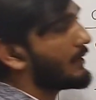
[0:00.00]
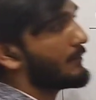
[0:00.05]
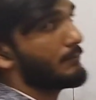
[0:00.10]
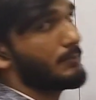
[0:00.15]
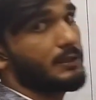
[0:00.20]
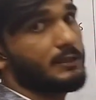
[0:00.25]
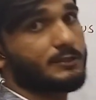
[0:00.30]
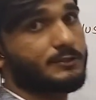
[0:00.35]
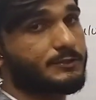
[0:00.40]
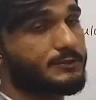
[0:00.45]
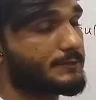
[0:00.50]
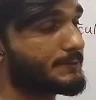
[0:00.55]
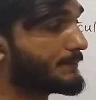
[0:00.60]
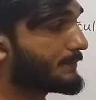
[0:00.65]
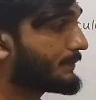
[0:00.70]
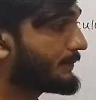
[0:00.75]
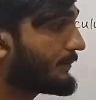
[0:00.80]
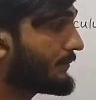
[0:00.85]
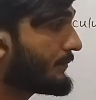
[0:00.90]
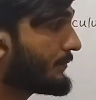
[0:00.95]
numbers.
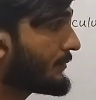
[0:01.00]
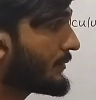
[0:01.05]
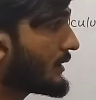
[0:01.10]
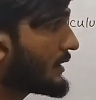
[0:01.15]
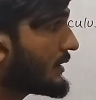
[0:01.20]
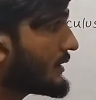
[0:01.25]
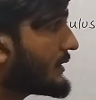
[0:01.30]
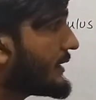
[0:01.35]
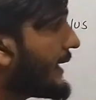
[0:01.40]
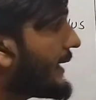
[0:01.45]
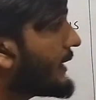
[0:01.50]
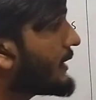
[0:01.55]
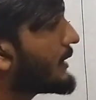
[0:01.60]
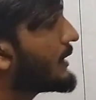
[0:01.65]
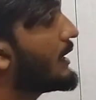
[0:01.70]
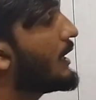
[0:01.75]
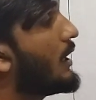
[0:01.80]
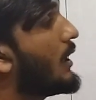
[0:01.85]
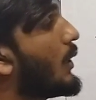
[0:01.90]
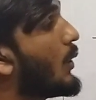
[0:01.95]

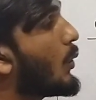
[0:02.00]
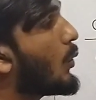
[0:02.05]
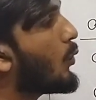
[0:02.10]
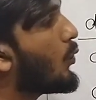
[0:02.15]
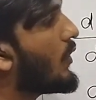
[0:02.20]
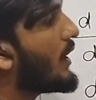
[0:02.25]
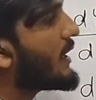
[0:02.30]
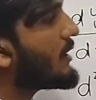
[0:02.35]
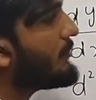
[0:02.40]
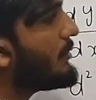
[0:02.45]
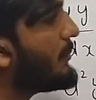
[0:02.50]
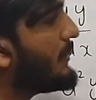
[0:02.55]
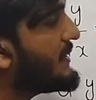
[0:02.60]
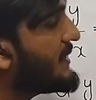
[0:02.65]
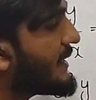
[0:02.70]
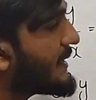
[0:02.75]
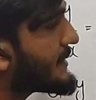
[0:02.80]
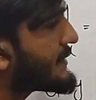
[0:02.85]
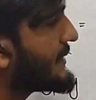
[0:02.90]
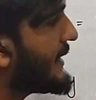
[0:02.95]
Then what will be
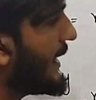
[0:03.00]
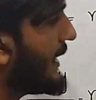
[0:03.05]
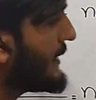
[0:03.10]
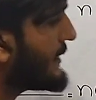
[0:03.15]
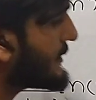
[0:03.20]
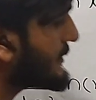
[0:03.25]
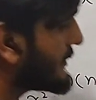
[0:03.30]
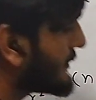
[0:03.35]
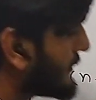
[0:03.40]
the results?